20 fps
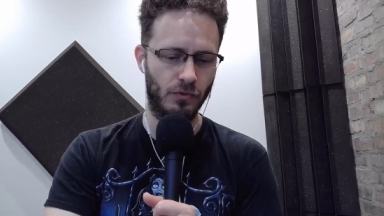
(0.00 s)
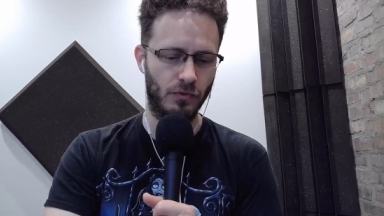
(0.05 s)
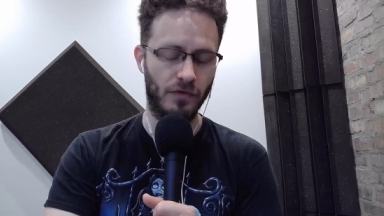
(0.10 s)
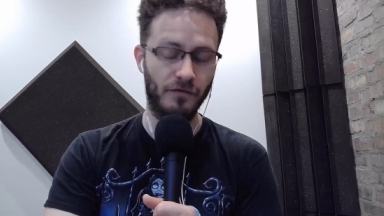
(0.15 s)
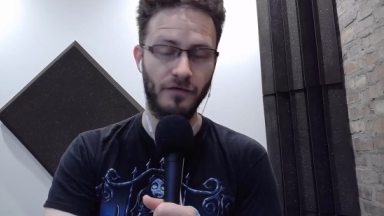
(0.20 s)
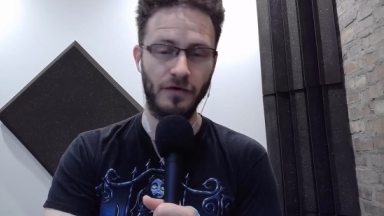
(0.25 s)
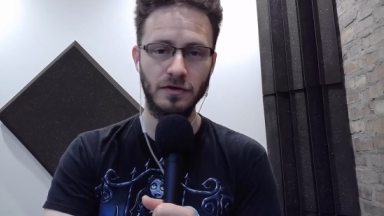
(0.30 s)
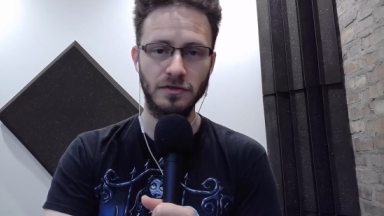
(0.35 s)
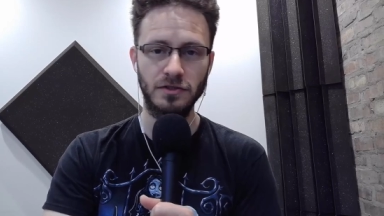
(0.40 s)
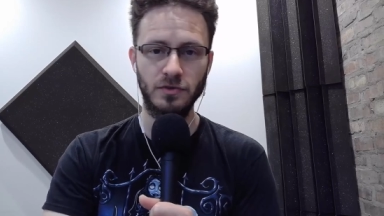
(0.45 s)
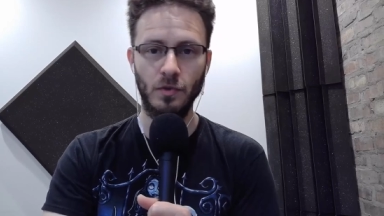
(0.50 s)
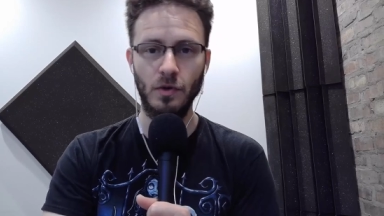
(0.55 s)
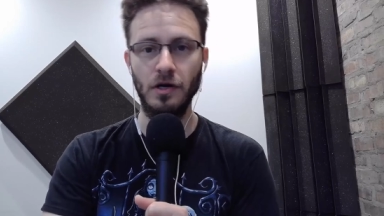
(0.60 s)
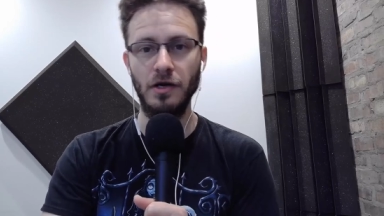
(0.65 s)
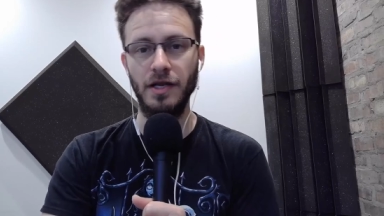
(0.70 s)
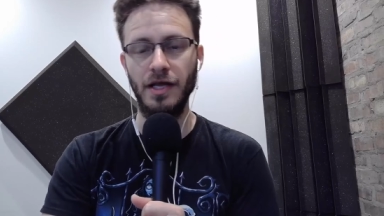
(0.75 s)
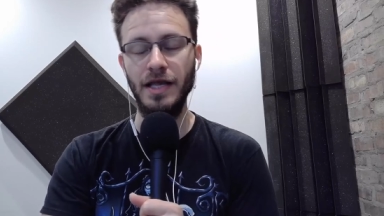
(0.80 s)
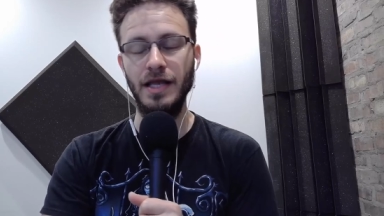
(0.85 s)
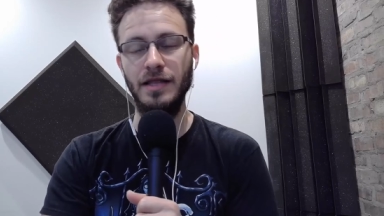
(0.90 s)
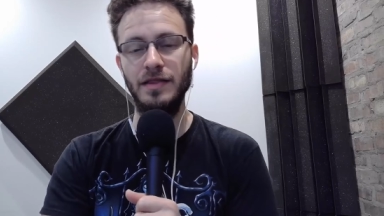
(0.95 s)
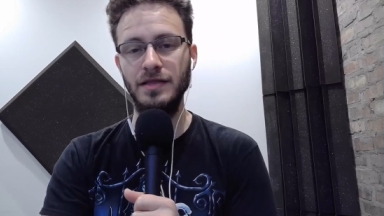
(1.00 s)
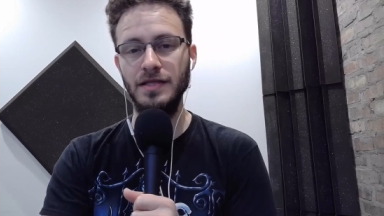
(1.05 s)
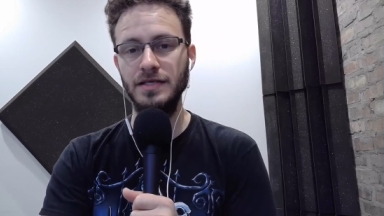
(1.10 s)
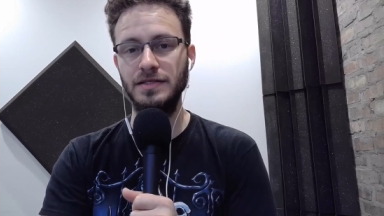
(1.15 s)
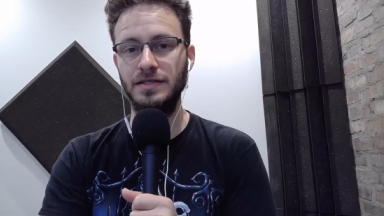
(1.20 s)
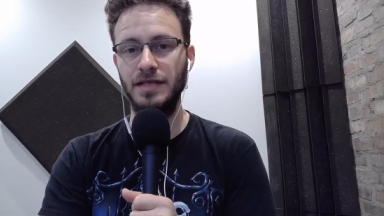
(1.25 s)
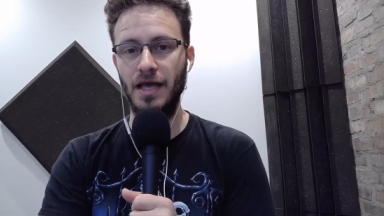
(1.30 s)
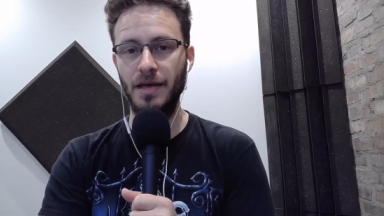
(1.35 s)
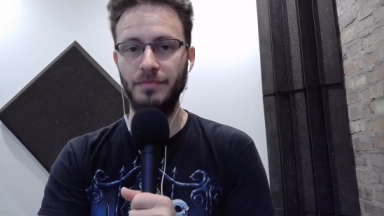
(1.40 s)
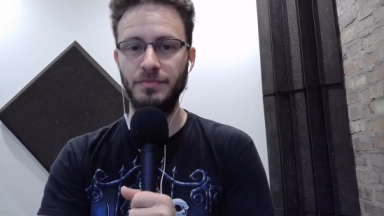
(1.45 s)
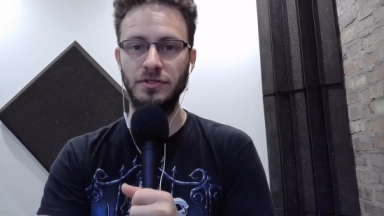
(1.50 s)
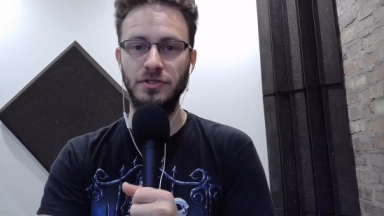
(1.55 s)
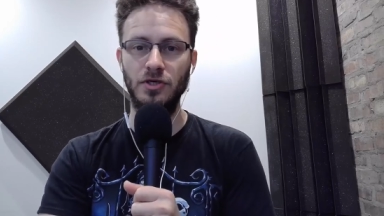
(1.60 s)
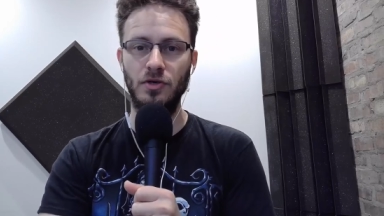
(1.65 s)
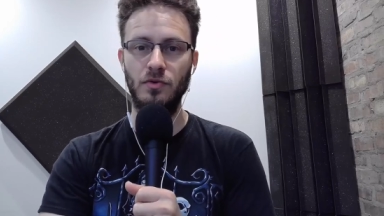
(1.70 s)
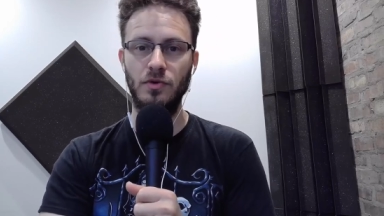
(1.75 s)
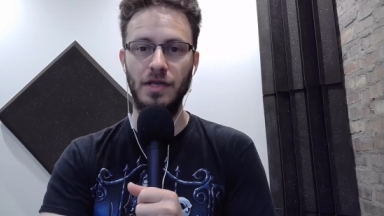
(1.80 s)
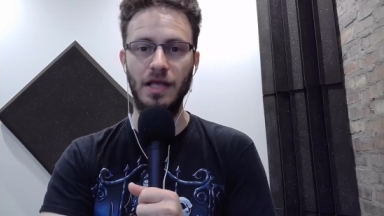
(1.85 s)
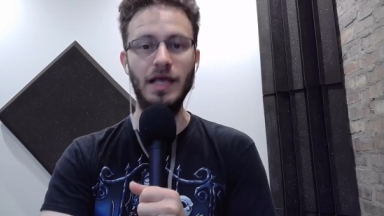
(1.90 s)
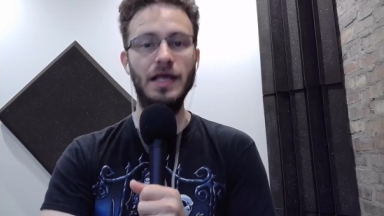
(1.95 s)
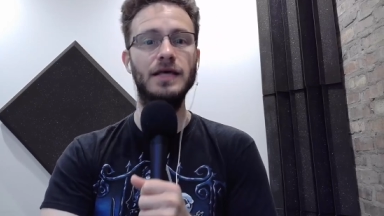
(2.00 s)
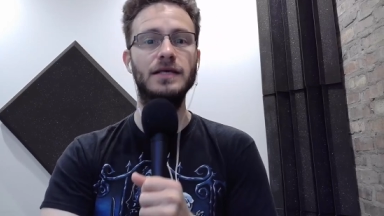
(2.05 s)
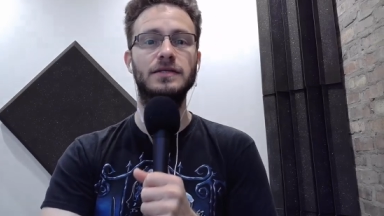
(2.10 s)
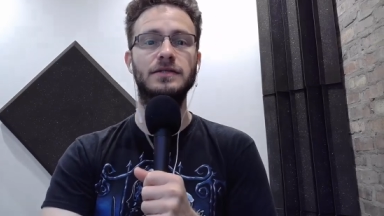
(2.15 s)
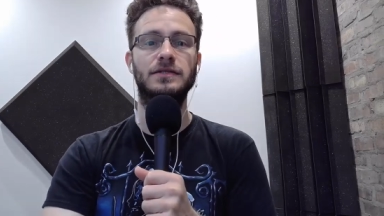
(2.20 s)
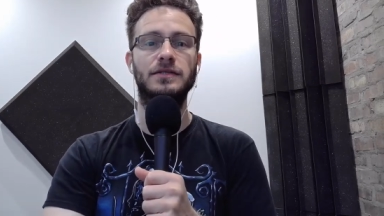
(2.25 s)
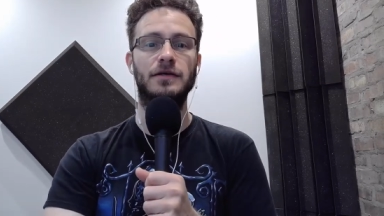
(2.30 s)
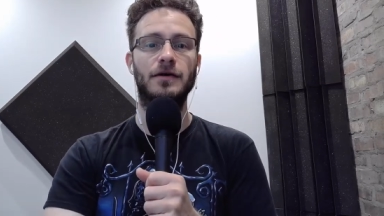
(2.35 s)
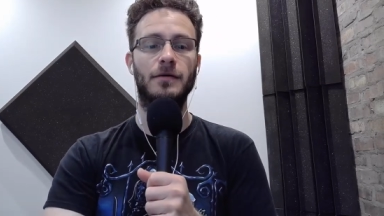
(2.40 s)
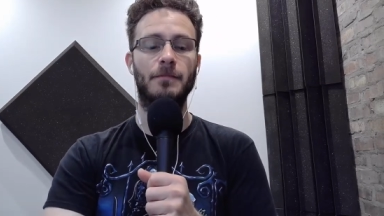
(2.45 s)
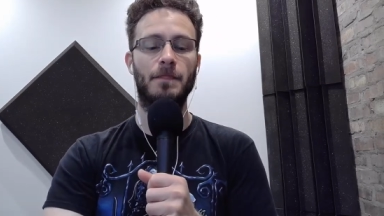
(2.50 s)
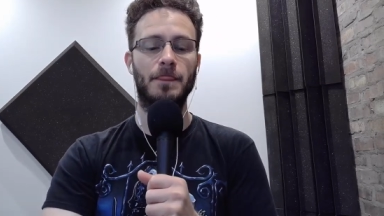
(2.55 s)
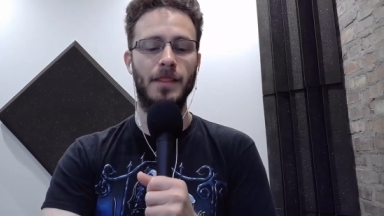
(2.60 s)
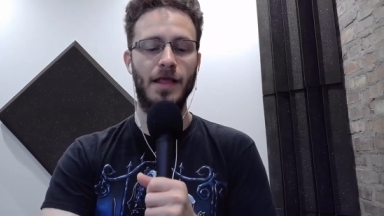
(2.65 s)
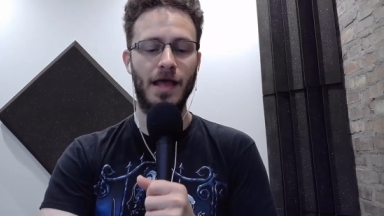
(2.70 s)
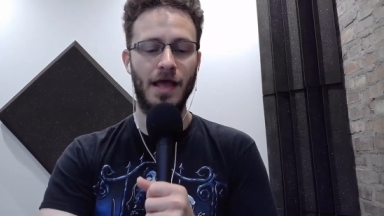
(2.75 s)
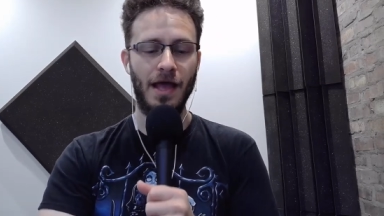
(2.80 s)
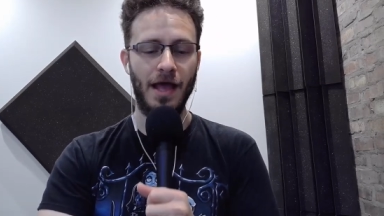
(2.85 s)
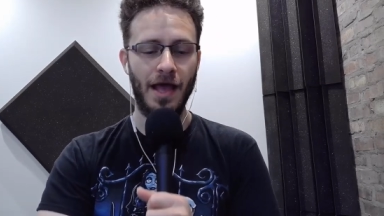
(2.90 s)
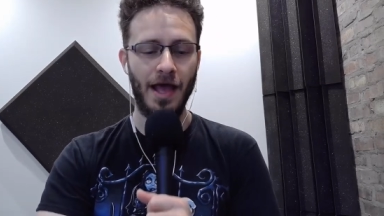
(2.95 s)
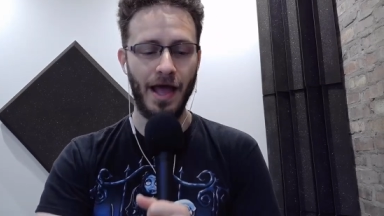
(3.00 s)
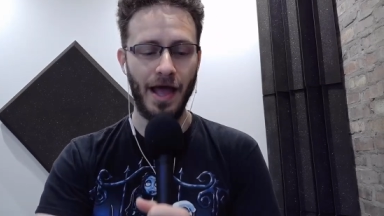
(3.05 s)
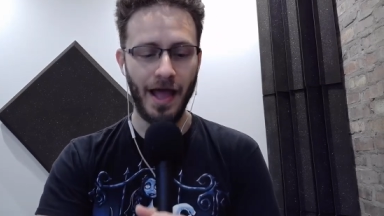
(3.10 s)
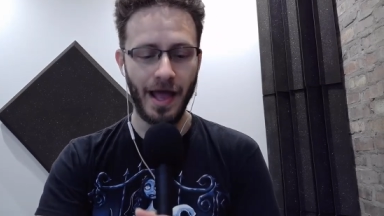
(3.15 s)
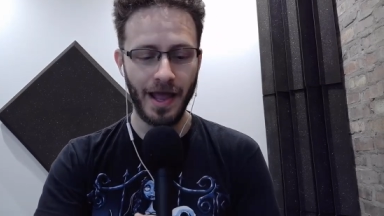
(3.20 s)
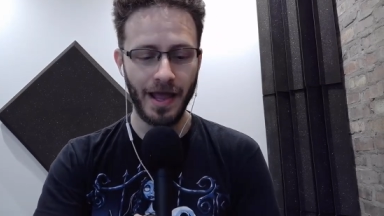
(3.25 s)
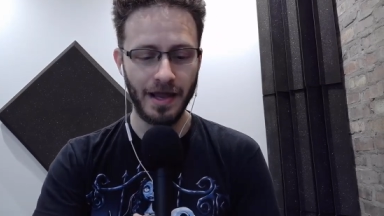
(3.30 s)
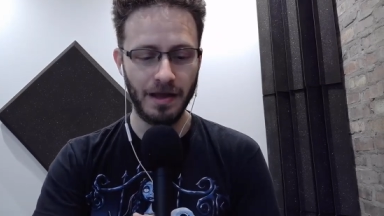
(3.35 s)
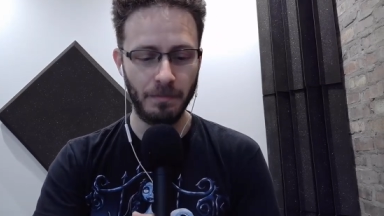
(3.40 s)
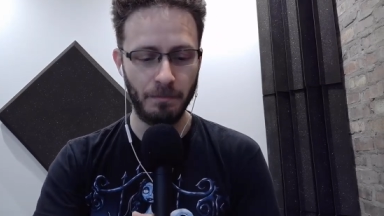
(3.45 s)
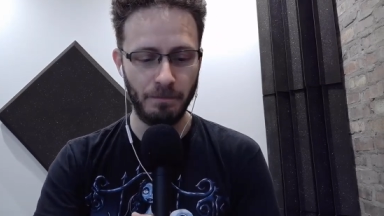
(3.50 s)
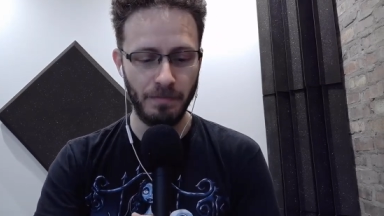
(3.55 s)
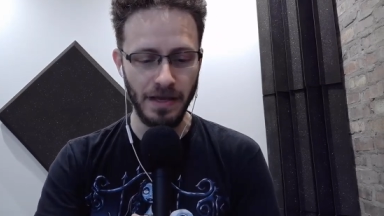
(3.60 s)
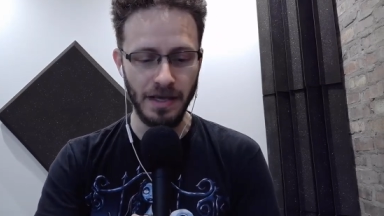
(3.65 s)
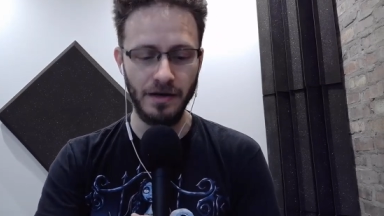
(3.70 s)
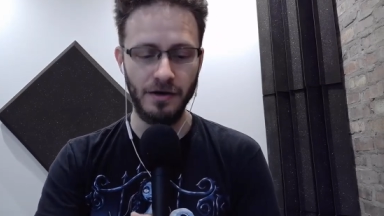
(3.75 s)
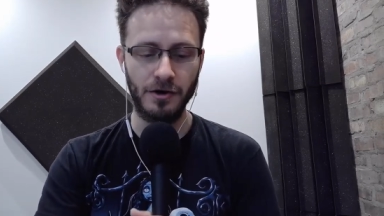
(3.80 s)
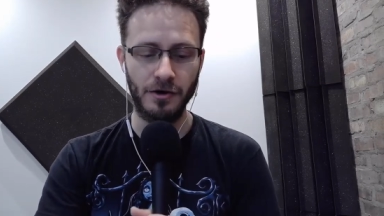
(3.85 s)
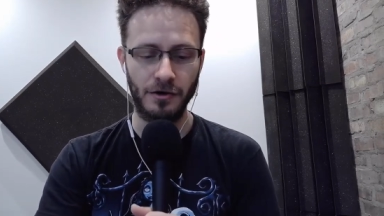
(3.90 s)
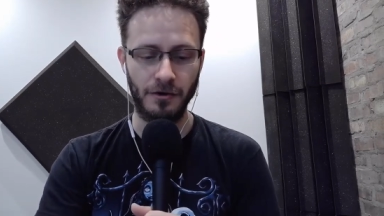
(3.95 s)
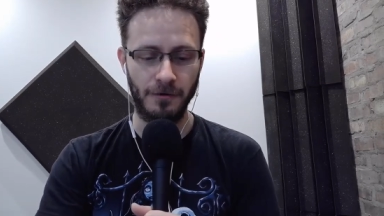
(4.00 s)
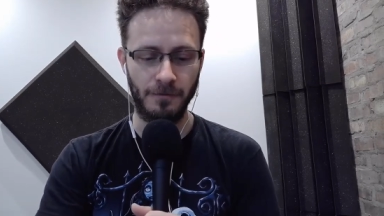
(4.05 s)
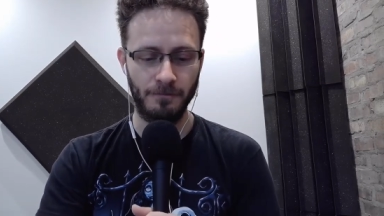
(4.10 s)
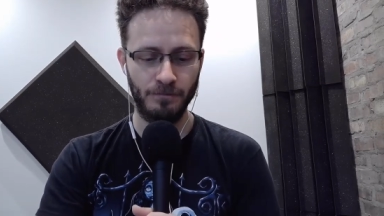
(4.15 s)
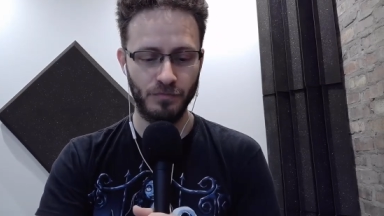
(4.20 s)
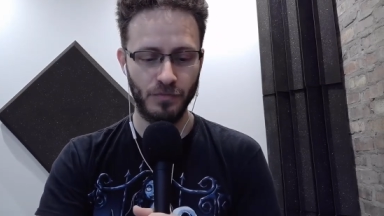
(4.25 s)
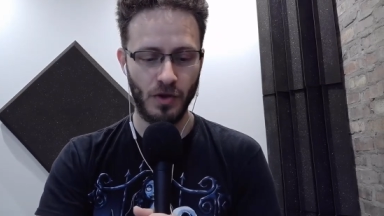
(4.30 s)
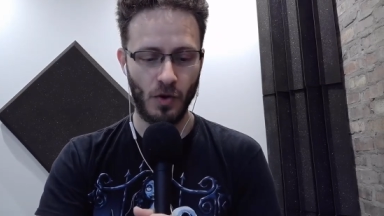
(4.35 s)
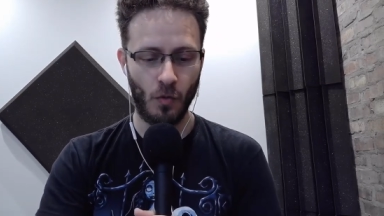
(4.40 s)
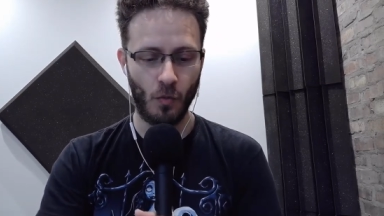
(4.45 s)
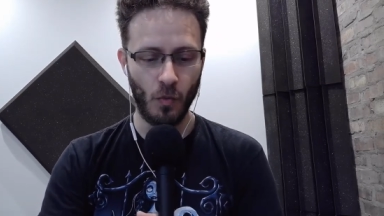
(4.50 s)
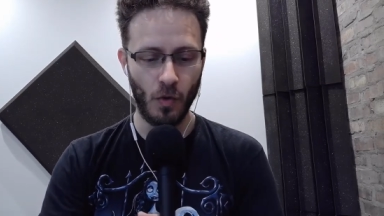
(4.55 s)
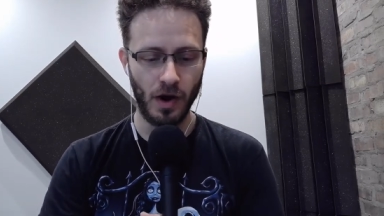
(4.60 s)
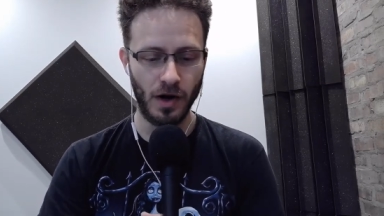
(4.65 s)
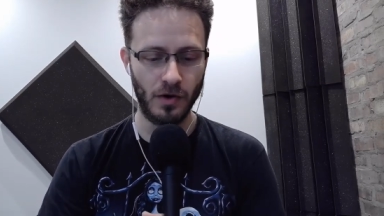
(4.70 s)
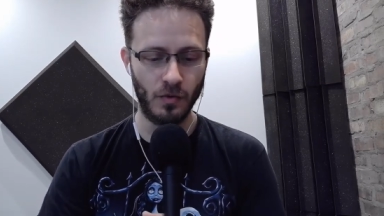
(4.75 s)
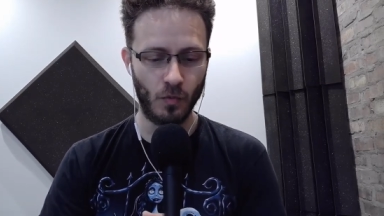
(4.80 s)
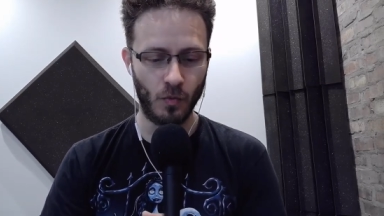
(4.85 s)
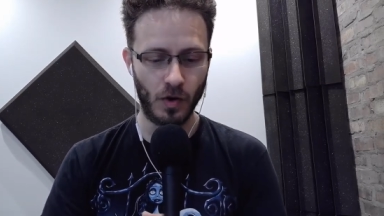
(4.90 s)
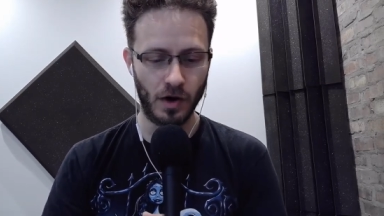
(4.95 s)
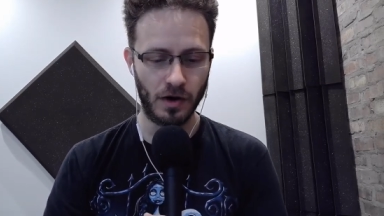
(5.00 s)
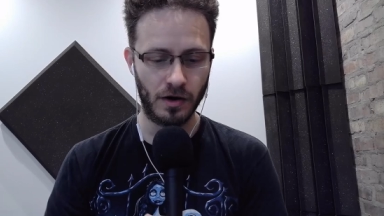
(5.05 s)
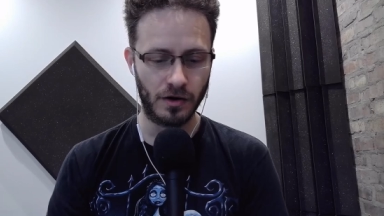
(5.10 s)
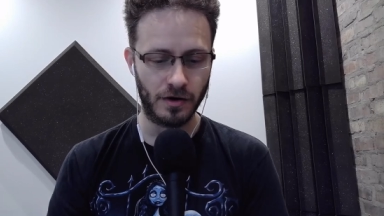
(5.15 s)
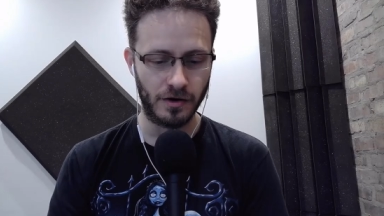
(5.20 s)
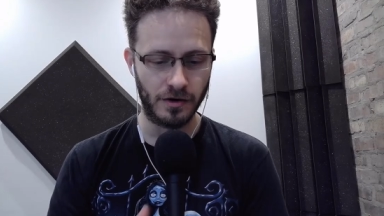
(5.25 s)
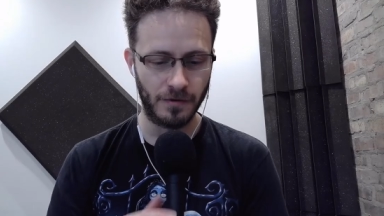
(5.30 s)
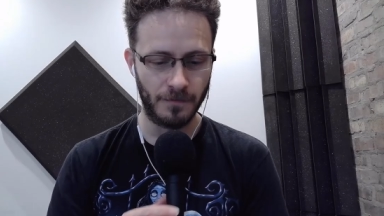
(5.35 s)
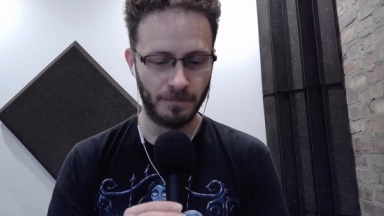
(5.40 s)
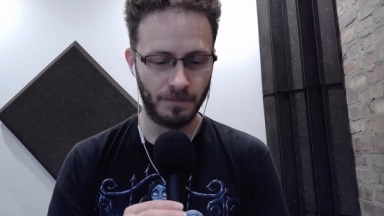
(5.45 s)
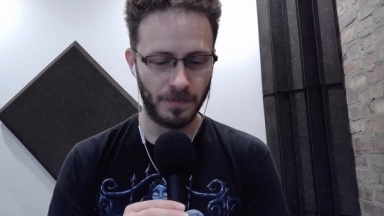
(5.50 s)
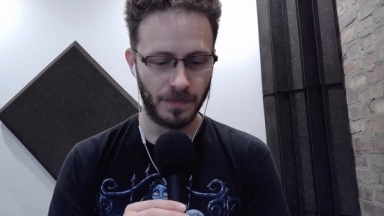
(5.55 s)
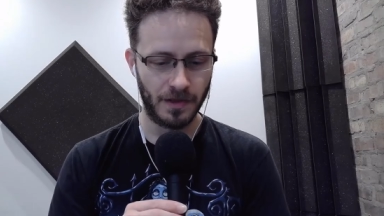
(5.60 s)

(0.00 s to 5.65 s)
The first word in this episode is egg beater. One word.